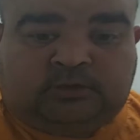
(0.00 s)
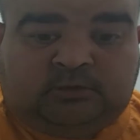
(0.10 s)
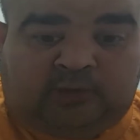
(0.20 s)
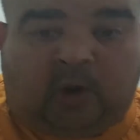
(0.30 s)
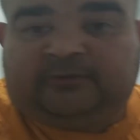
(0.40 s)

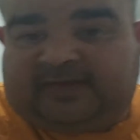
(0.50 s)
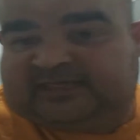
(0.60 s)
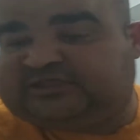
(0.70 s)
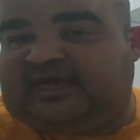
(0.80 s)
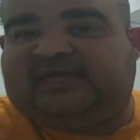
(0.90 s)
The only thing they
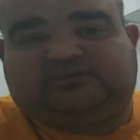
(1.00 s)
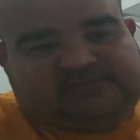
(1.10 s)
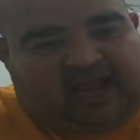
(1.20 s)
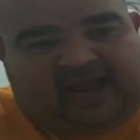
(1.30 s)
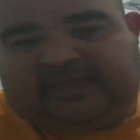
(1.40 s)
changed was the
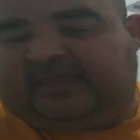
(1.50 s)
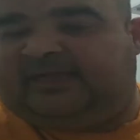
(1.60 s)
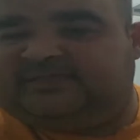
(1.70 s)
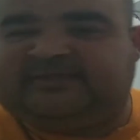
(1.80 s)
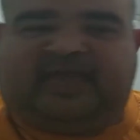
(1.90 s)

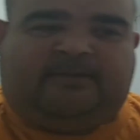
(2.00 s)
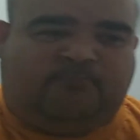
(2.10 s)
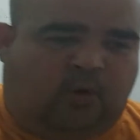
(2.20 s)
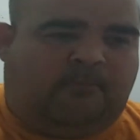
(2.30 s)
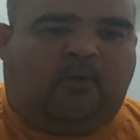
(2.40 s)
hyenas getting
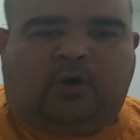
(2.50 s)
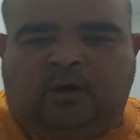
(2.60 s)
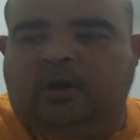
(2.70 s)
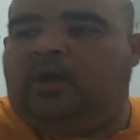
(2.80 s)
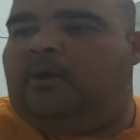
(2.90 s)
more